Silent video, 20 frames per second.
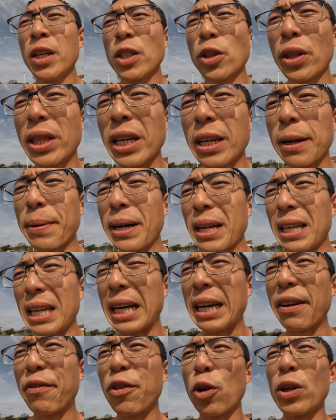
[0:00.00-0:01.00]
So think about
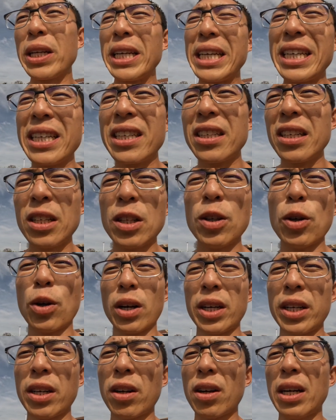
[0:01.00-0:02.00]
like if you're an eagle
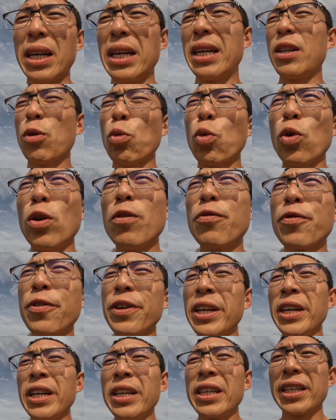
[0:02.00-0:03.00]
or you're a wolf,